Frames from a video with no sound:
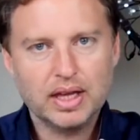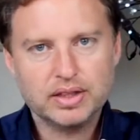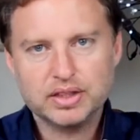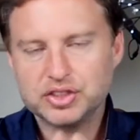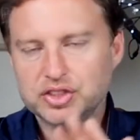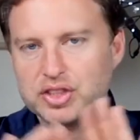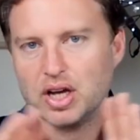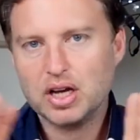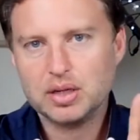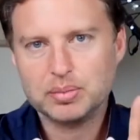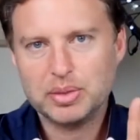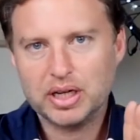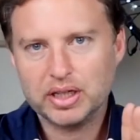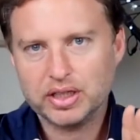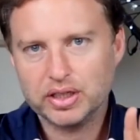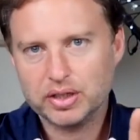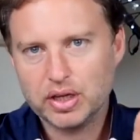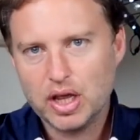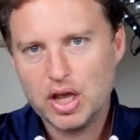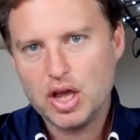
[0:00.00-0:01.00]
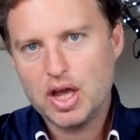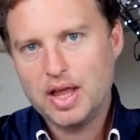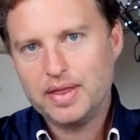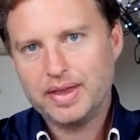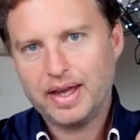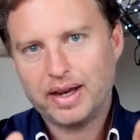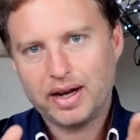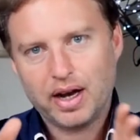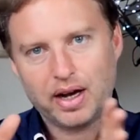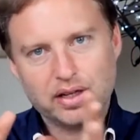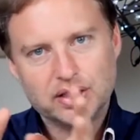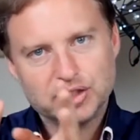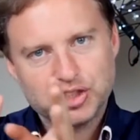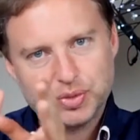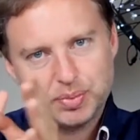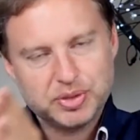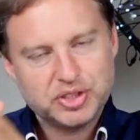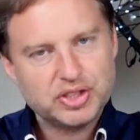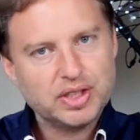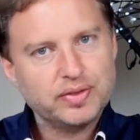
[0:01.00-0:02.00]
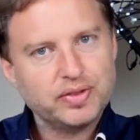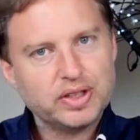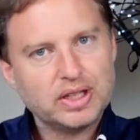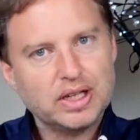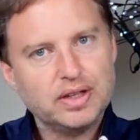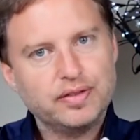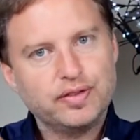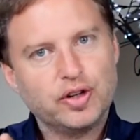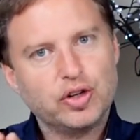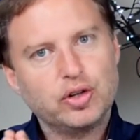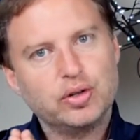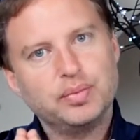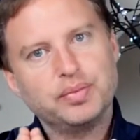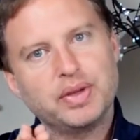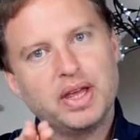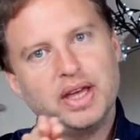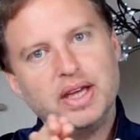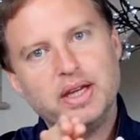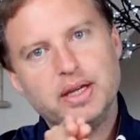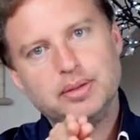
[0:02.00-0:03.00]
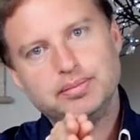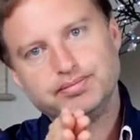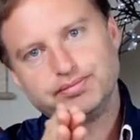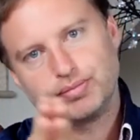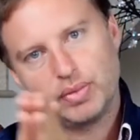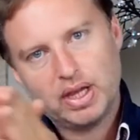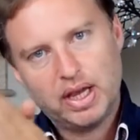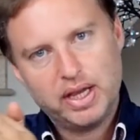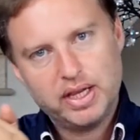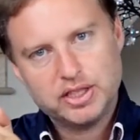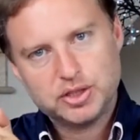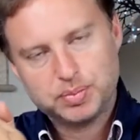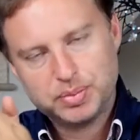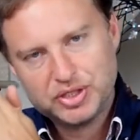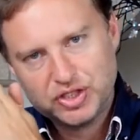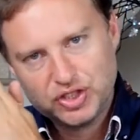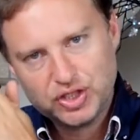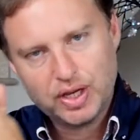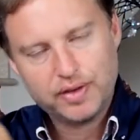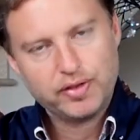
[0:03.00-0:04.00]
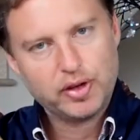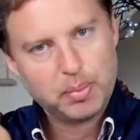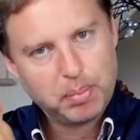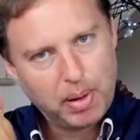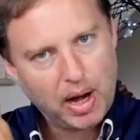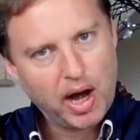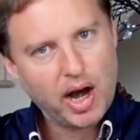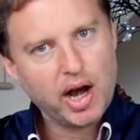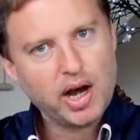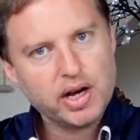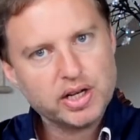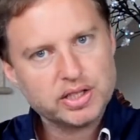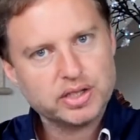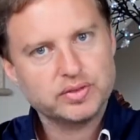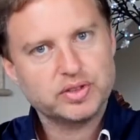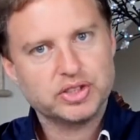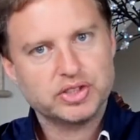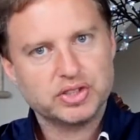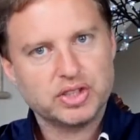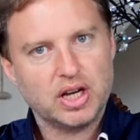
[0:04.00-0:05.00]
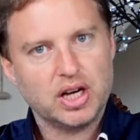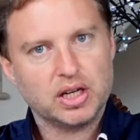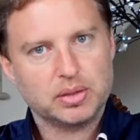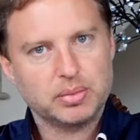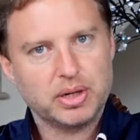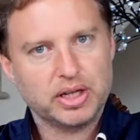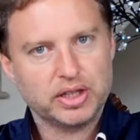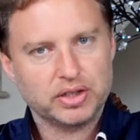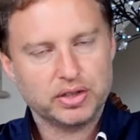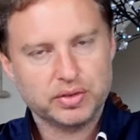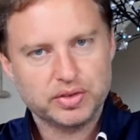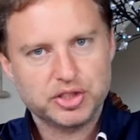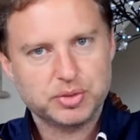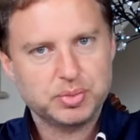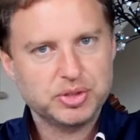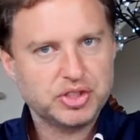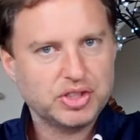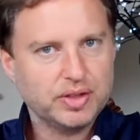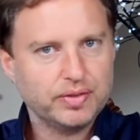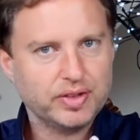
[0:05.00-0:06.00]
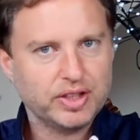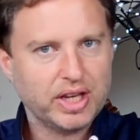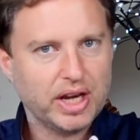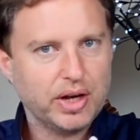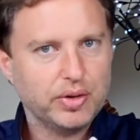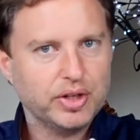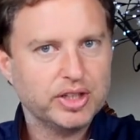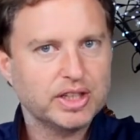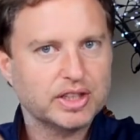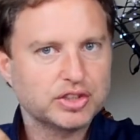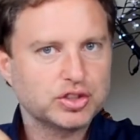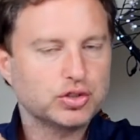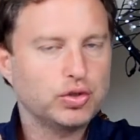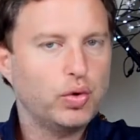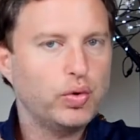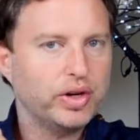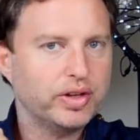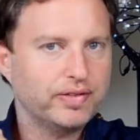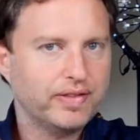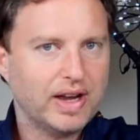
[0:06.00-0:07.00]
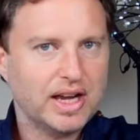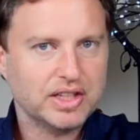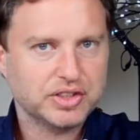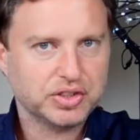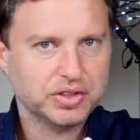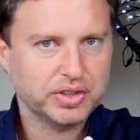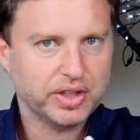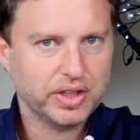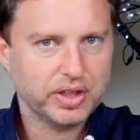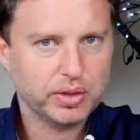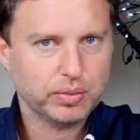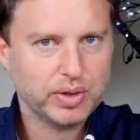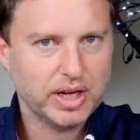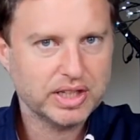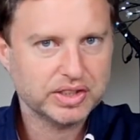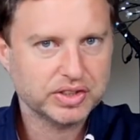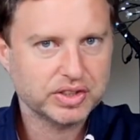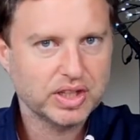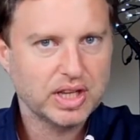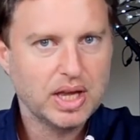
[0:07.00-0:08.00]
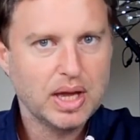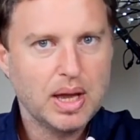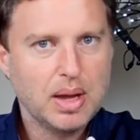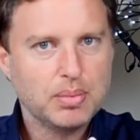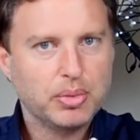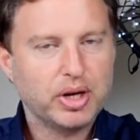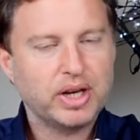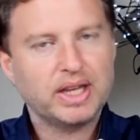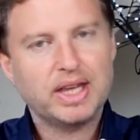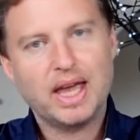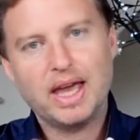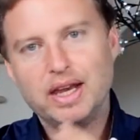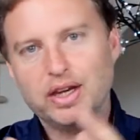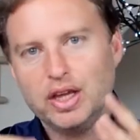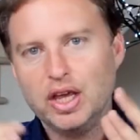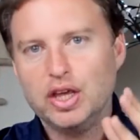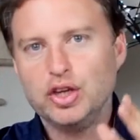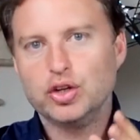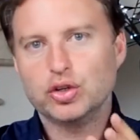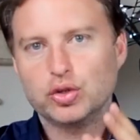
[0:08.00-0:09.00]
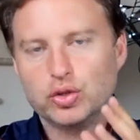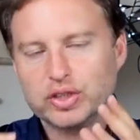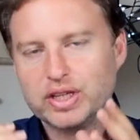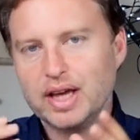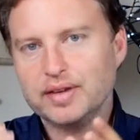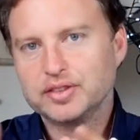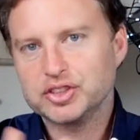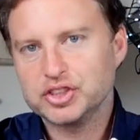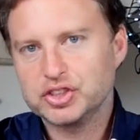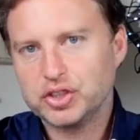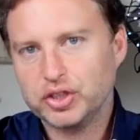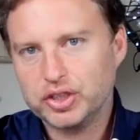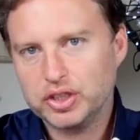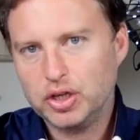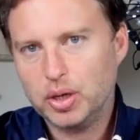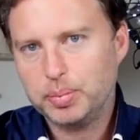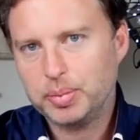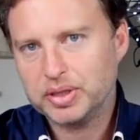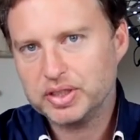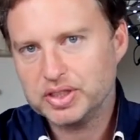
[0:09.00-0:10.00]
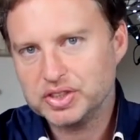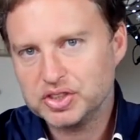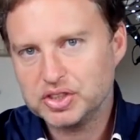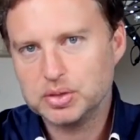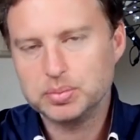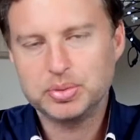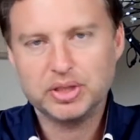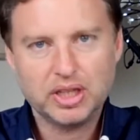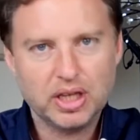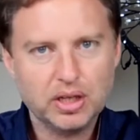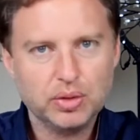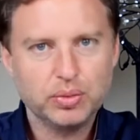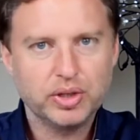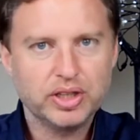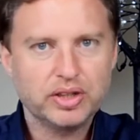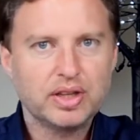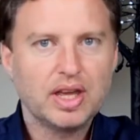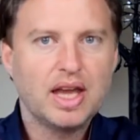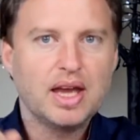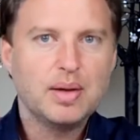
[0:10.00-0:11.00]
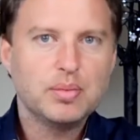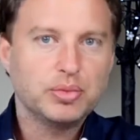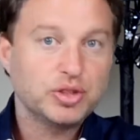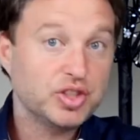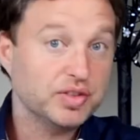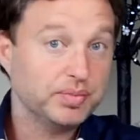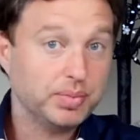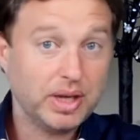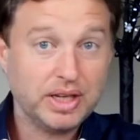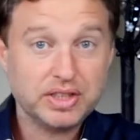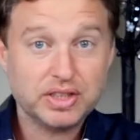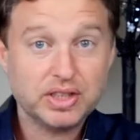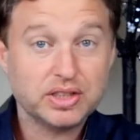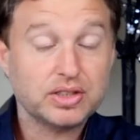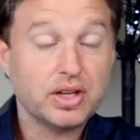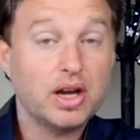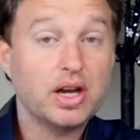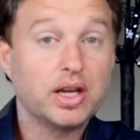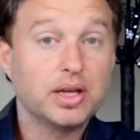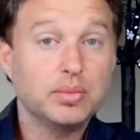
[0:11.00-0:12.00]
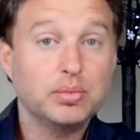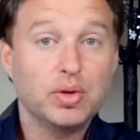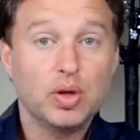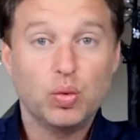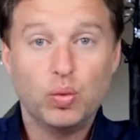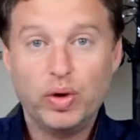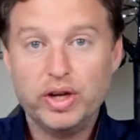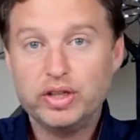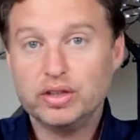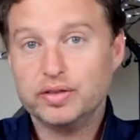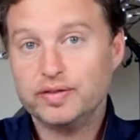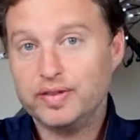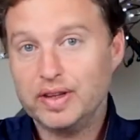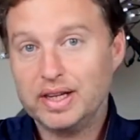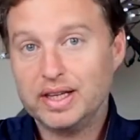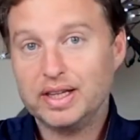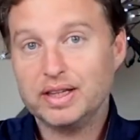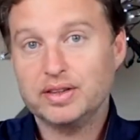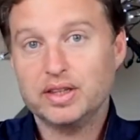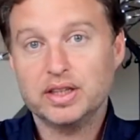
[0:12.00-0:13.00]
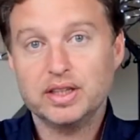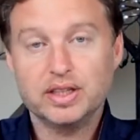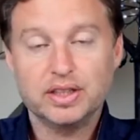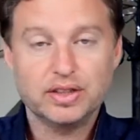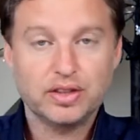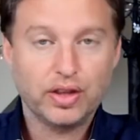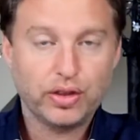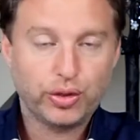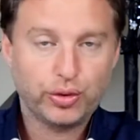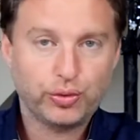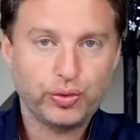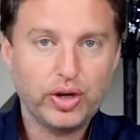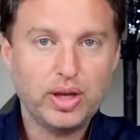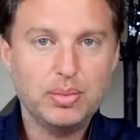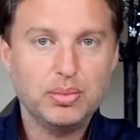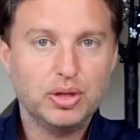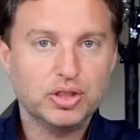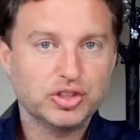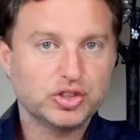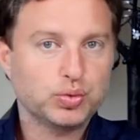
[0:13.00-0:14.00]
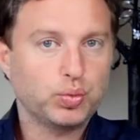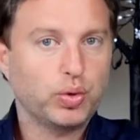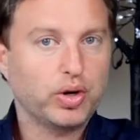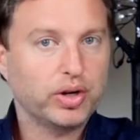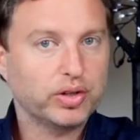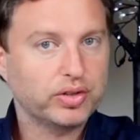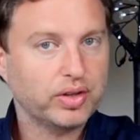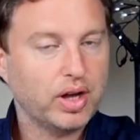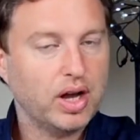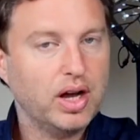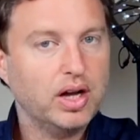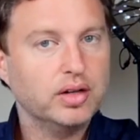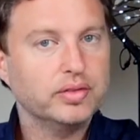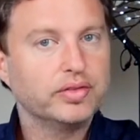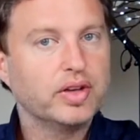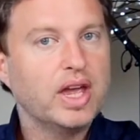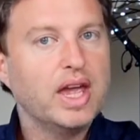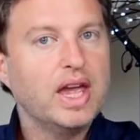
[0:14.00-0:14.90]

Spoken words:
stock market that are specifically for a specific part of the stock market or a specific area that's growing faster than the rest. But again, you're going to have to study up on this to begin with, but you've plenty of time when you're filling the 3 months worth of